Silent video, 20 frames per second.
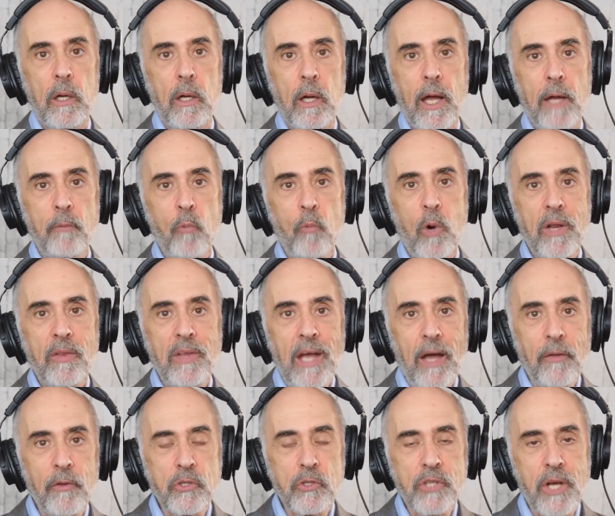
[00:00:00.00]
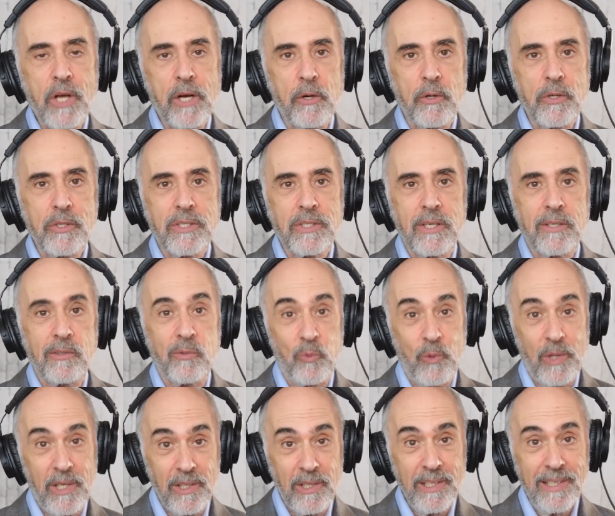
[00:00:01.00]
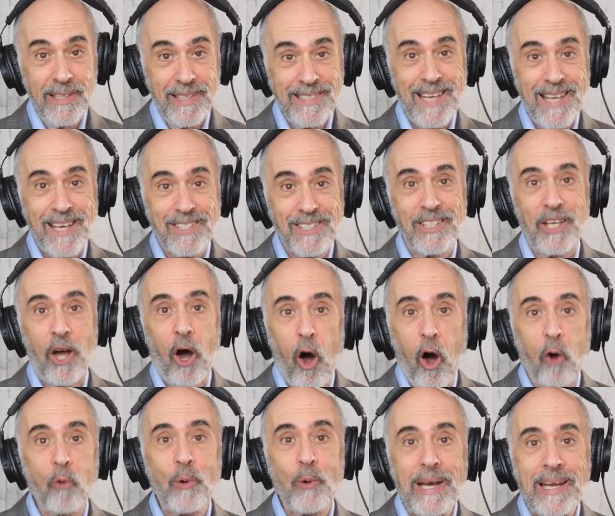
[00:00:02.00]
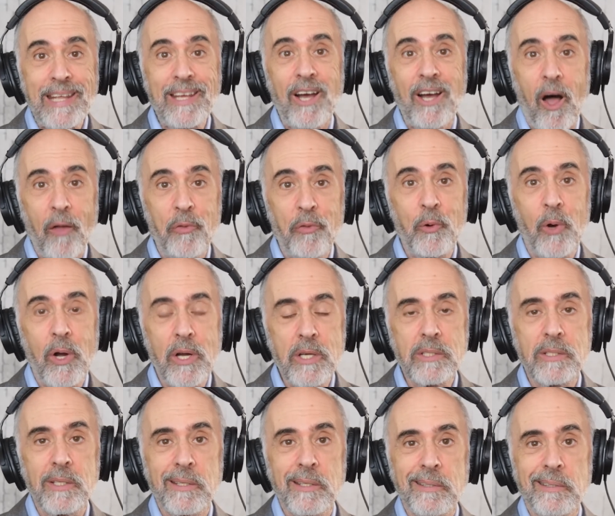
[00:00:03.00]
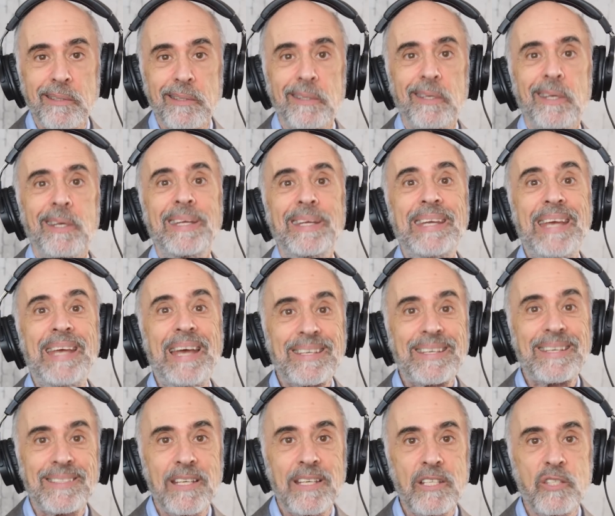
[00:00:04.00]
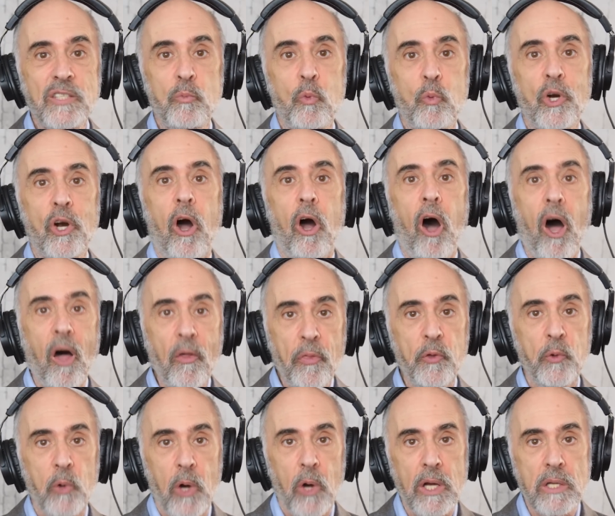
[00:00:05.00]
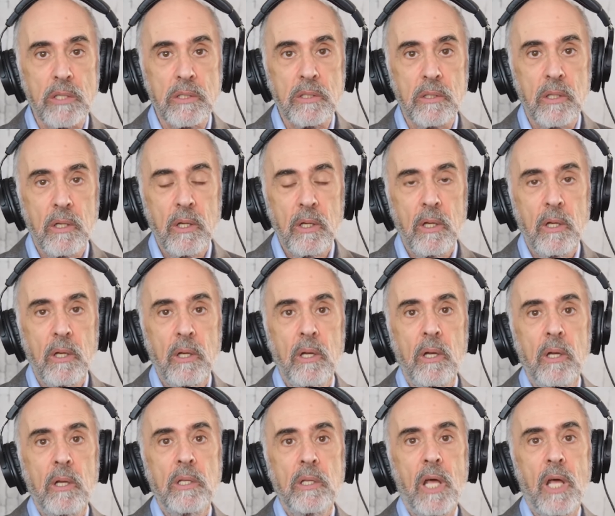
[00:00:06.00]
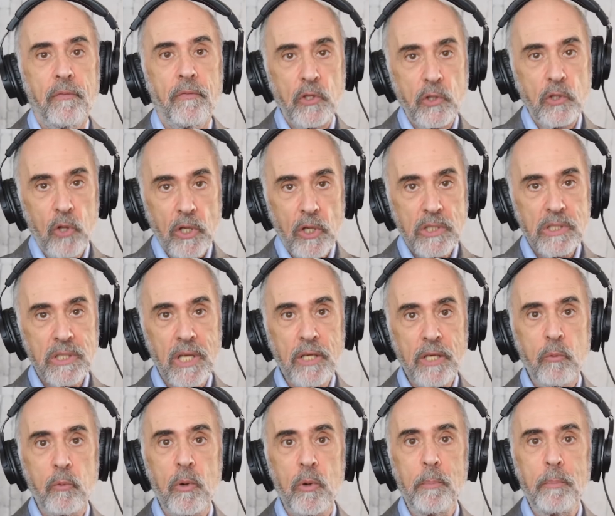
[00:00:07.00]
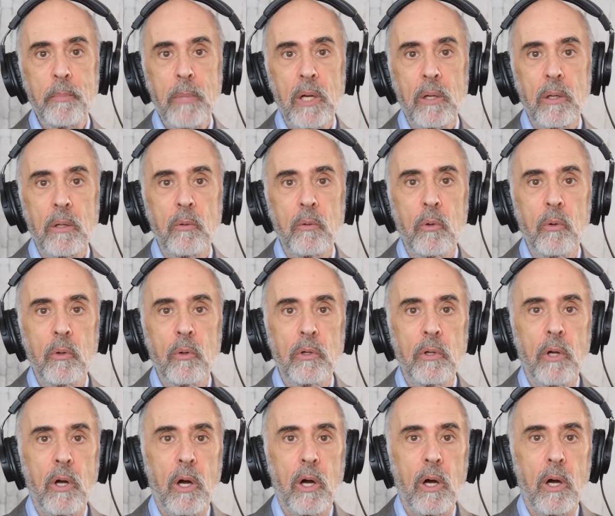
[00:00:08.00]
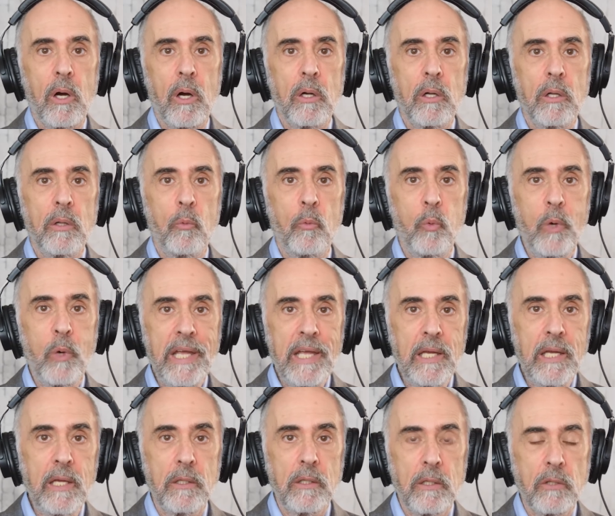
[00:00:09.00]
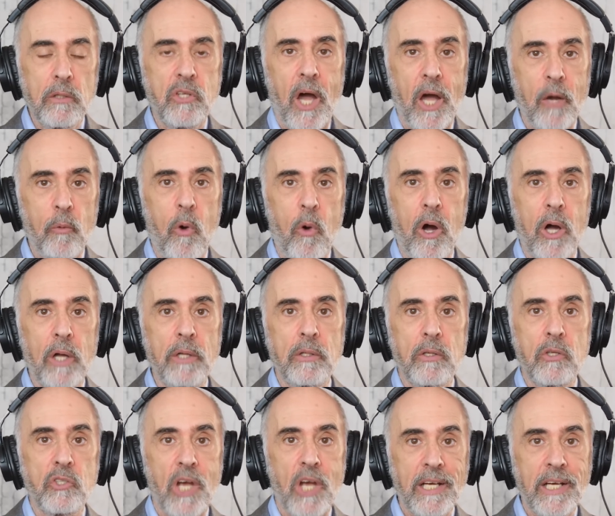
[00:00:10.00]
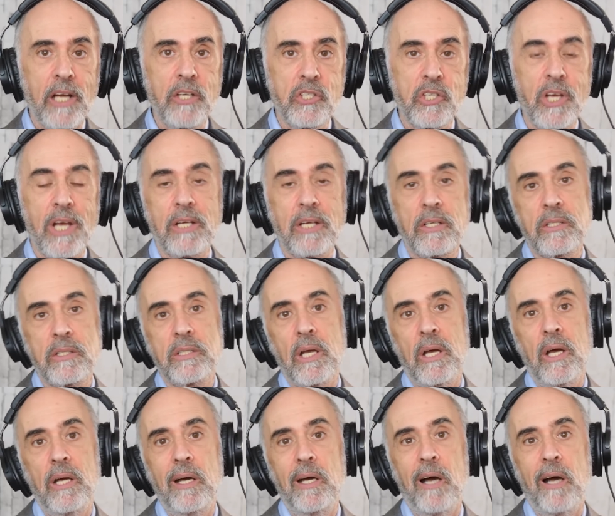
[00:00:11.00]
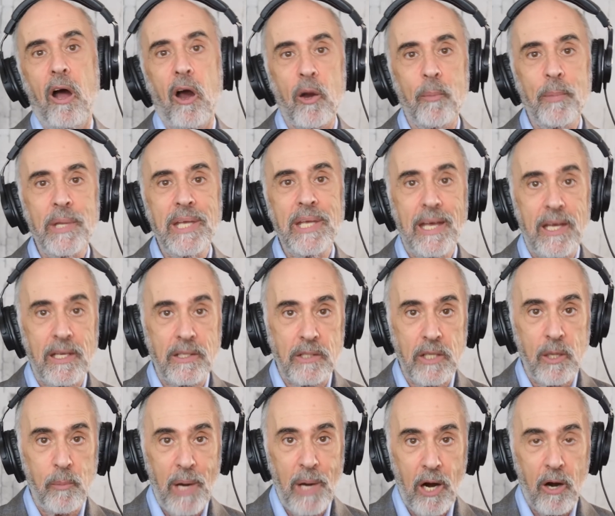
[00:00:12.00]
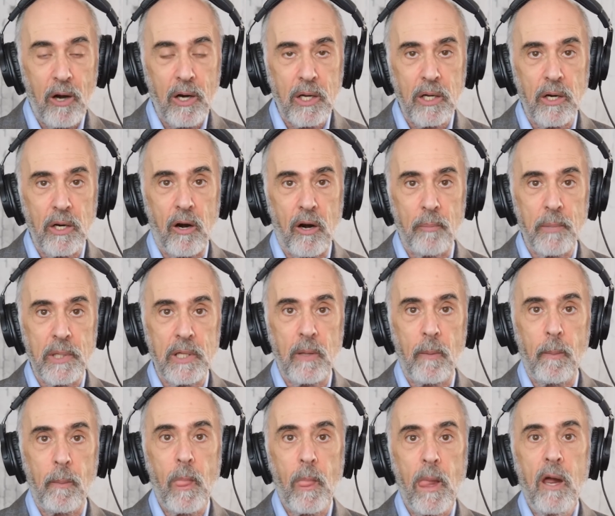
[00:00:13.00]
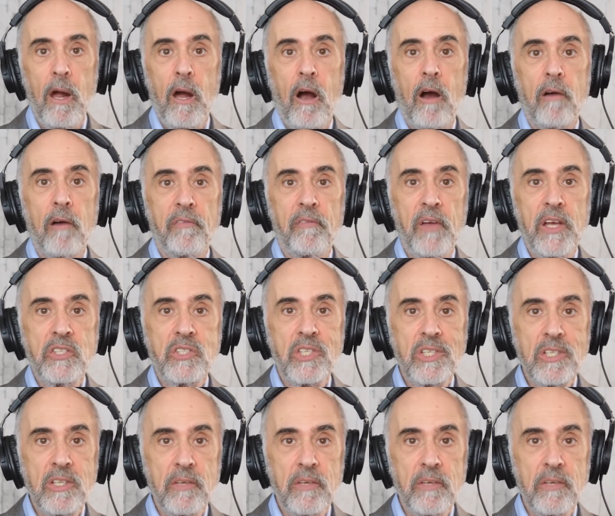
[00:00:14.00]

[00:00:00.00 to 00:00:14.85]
And one of the other generals says, really? He's actually already authorized it. Yes, we're authorized that if it looks like Taiwan, the Chiang Kai-shek's army and the American army are facing